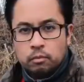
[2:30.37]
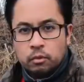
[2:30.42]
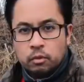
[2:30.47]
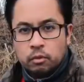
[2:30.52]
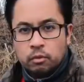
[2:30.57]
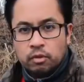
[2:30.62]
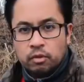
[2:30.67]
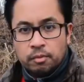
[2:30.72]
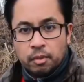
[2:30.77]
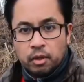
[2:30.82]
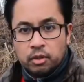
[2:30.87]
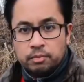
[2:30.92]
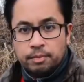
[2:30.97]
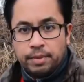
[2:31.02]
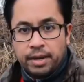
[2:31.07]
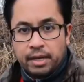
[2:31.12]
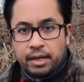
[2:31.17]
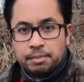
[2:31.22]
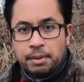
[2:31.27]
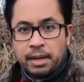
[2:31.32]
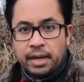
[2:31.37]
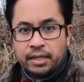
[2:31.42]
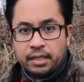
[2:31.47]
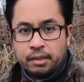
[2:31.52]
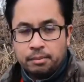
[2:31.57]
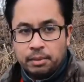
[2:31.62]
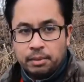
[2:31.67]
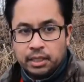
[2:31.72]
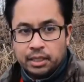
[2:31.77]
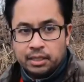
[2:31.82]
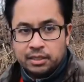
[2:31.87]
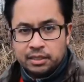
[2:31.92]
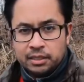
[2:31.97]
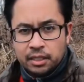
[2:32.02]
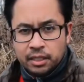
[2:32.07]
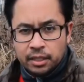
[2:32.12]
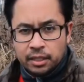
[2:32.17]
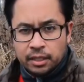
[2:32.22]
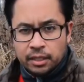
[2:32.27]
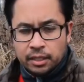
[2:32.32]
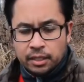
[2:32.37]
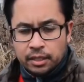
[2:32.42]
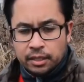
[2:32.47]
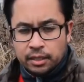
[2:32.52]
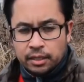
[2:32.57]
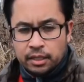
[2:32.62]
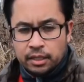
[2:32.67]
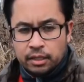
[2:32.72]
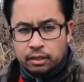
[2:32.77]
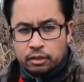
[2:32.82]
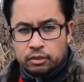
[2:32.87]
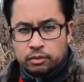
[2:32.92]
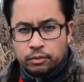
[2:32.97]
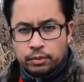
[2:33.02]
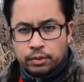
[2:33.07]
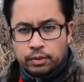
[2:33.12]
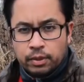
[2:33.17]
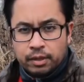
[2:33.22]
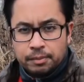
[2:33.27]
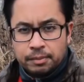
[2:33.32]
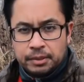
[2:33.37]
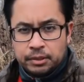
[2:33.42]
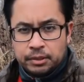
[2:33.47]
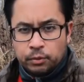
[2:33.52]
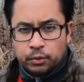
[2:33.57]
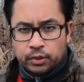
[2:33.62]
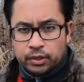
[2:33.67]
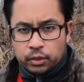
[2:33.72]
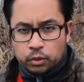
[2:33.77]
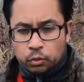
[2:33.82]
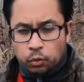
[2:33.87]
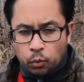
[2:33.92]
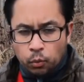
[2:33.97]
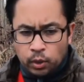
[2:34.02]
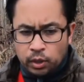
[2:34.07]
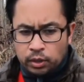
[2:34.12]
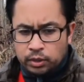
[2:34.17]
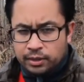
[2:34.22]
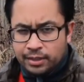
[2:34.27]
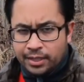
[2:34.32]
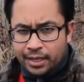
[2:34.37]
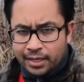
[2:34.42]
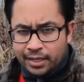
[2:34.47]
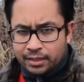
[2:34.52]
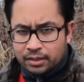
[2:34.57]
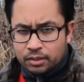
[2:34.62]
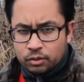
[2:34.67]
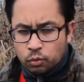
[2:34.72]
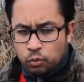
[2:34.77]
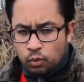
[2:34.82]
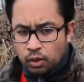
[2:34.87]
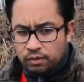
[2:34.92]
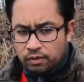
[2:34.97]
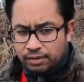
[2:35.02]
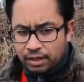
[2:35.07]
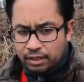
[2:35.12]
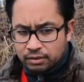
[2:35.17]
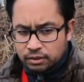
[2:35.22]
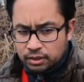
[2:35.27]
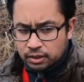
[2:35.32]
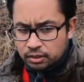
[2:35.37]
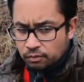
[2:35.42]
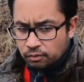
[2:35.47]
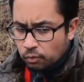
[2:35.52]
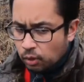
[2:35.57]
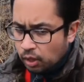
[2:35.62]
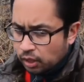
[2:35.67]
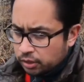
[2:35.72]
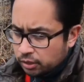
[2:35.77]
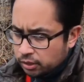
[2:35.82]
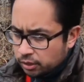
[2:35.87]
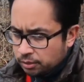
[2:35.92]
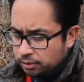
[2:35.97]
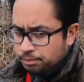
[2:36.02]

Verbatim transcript: With most backpacking meals, they usually require between 10 to 12 ounces of water.